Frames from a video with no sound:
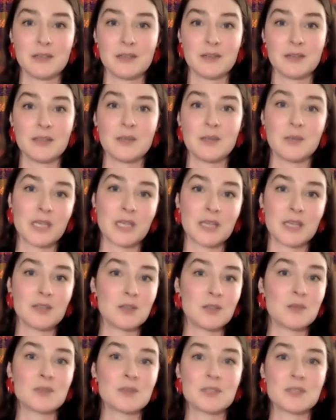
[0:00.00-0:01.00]
that we can
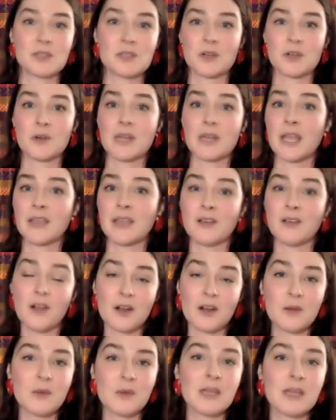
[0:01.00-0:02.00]
use to create
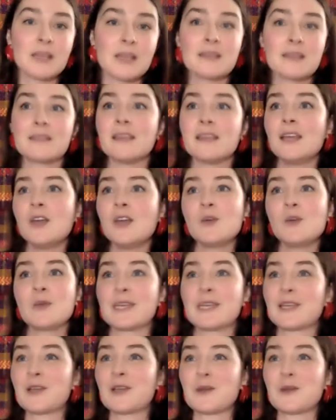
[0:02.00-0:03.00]
art with. We
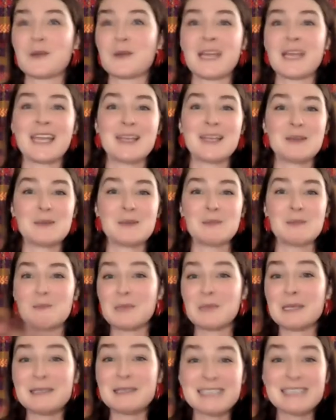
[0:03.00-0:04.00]
can create
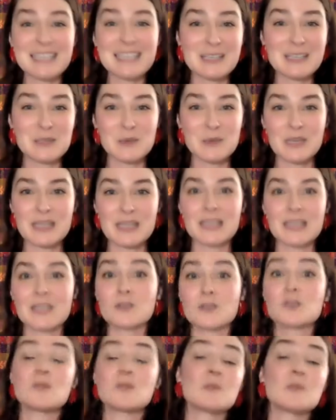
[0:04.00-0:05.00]
buildings with it.
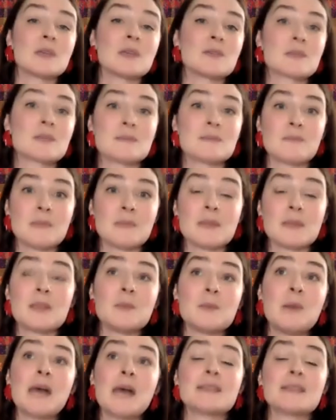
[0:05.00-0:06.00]
There's
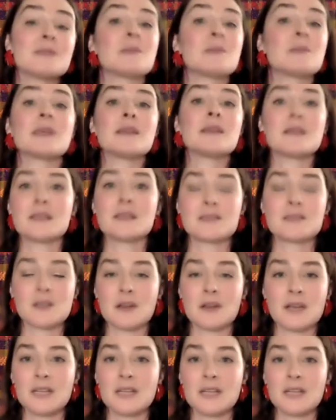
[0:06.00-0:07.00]
the possibilities
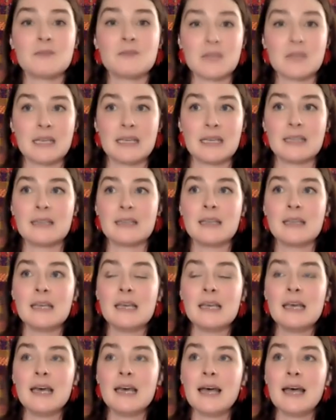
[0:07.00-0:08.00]
are infinite.
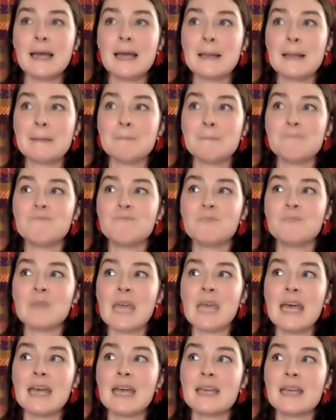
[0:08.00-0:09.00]

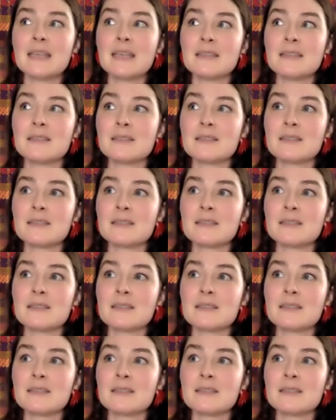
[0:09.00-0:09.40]
And